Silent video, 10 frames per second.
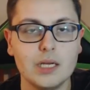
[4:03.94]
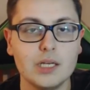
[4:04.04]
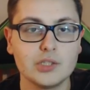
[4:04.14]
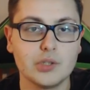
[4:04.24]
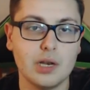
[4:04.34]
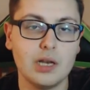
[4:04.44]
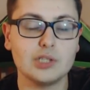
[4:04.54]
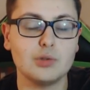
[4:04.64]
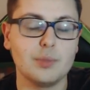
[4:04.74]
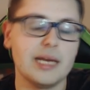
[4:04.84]
So the
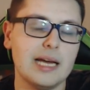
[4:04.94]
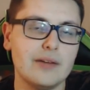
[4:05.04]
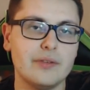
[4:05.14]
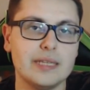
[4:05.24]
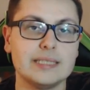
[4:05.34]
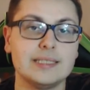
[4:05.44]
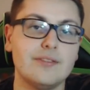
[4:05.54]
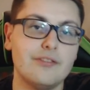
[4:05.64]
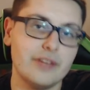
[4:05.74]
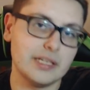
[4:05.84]
last one we have is
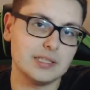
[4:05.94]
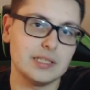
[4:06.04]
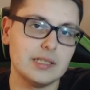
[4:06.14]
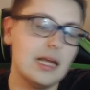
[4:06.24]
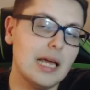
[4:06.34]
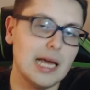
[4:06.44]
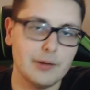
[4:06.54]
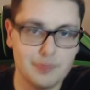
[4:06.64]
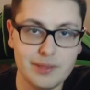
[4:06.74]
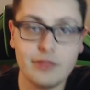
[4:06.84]
Infested. And
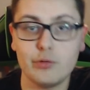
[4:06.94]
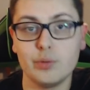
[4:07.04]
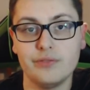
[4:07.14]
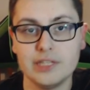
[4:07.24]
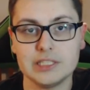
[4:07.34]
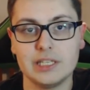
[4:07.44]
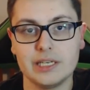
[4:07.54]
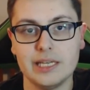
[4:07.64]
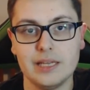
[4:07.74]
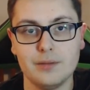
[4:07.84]
we've been through Infested
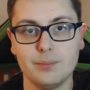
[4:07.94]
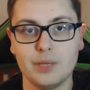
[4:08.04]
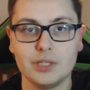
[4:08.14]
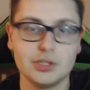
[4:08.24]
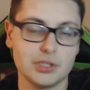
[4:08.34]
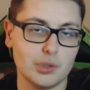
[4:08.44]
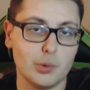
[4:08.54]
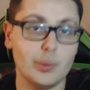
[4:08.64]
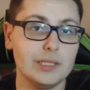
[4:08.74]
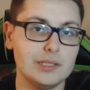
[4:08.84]
again, but just a
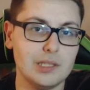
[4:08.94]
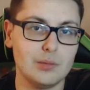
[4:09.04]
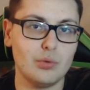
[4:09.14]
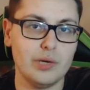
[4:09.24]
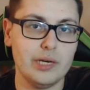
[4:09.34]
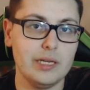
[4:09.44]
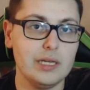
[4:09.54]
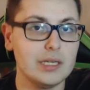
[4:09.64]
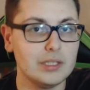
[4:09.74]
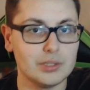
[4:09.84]
quick summary,
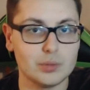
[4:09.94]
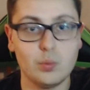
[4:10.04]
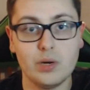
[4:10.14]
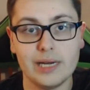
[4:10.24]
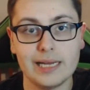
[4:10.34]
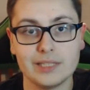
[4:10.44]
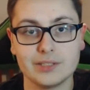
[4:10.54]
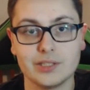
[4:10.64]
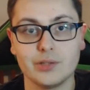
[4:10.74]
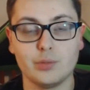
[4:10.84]
just one add is
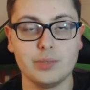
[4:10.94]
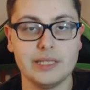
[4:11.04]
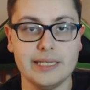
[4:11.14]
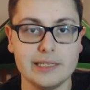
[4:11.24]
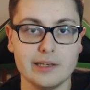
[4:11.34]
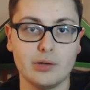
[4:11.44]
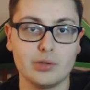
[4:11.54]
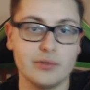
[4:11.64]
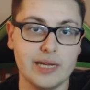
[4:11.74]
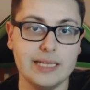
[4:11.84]
going to be healing a lot
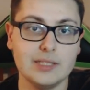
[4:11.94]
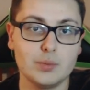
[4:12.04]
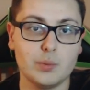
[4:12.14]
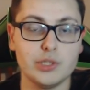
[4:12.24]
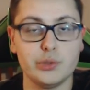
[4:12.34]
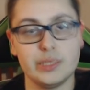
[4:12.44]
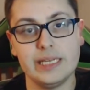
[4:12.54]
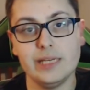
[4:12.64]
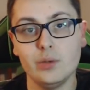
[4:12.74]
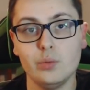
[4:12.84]
of adds. When you
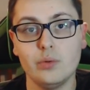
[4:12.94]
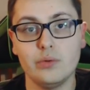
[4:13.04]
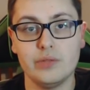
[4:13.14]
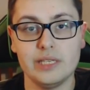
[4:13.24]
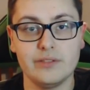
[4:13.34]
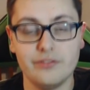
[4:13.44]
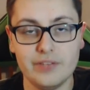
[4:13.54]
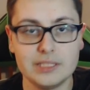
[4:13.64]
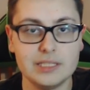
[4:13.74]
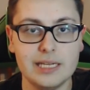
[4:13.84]
kill the
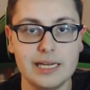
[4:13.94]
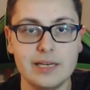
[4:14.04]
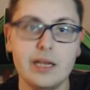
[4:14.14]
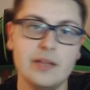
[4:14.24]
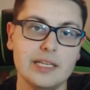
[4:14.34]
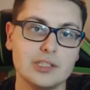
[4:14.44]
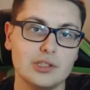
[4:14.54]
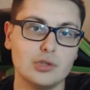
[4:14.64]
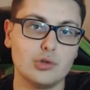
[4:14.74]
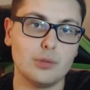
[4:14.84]
infested add, that's going
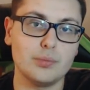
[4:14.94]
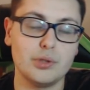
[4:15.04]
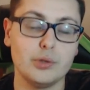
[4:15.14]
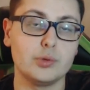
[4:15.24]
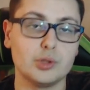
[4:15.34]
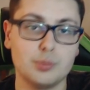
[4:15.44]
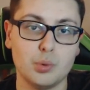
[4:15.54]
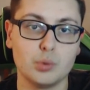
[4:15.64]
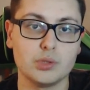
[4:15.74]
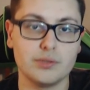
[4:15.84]
to drop two
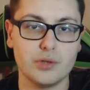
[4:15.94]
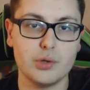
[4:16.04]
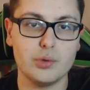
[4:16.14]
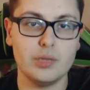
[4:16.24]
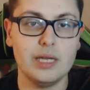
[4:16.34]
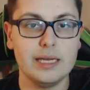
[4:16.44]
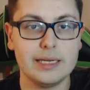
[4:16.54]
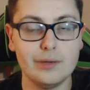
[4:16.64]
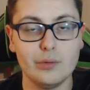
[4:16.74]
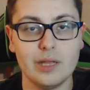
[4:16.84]
spawns of goon,
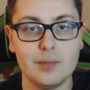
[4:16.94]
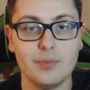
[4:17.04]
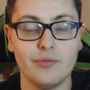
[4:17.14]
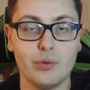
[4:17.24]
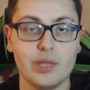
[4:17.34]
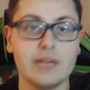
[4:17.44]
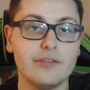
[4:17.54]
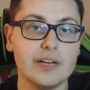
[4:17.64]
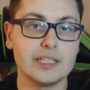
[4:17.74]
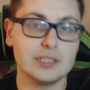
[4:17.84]
kill them before they
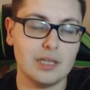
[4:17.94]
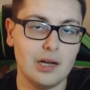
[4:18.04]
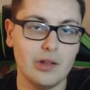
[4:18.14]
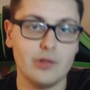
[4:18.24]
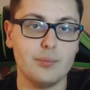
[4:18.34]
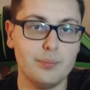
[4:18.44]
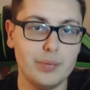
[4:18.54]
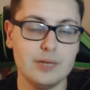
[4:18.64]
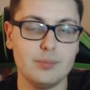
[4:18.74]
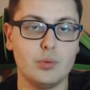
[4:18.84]
infest other
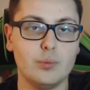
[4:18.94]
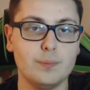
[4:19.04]
people.